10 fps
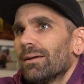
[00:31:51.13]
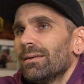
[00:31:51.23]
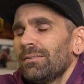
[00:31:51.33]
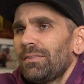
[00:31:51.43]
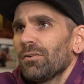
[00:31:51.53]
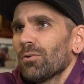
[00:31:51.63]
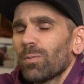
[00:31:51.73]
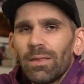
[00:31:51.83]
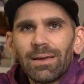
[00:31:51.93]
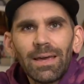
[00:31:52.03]
is there a
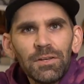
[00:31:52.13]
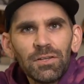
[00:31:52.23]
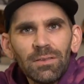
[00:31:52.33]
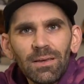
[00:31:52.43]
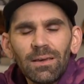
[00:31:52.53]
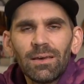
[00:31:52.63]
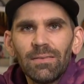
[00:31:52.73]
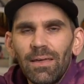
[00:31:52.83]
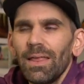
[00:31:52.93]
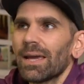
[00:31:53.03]
relegation thing? Can
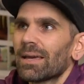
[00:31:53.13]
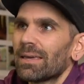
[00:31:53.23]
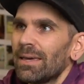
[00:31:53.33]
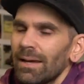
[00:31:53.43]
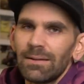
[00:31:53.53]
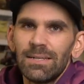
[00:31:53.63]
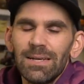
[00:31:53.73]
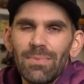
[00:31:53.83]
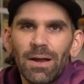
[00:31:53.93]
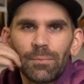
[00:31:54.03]
they, like, kick a
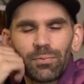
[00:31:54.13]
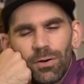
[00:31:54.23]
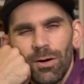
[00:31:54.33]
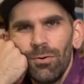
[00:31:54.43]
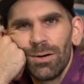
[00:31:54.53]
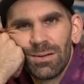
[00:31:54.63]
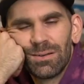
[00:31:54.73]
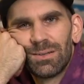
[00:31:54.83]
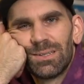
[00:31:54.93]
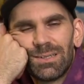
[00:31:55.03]
team out of pro?
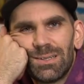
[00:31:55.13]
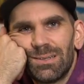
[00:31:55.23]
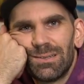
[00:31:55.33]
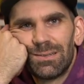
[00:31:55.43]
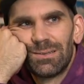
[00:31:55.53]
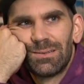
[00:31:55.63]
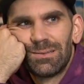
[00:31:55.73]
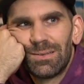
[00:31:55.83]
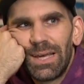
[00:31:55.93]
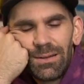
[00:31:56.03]

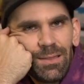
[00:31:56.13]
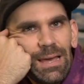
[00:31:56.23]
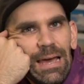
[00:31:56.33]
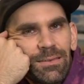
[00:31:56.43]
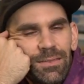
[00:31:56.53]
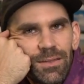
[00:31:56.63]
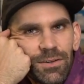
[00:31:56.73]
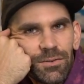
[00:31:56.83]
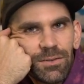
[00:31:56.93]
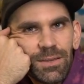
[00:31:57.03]
And did they ask
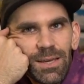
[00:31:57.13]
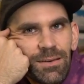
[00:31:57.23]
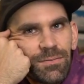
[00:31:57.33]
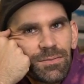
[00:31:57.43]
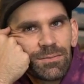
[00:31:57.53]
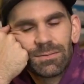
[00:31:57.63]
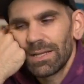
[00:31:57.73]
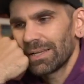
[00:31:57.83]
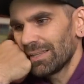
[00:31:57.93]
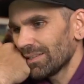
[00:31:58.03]
Thunder to leave?
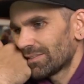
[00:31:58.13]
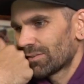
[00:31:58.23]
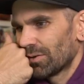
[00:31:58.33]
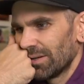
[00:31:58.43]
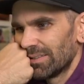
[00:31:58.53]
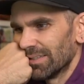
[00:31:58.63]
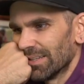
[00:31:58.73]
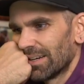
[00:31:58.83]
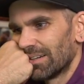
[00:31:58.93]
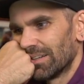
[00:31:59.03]
Like, that's crazy.
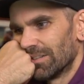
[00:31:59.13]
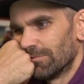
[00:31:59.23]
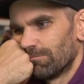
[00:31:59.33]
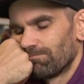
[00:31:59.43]
I don't know.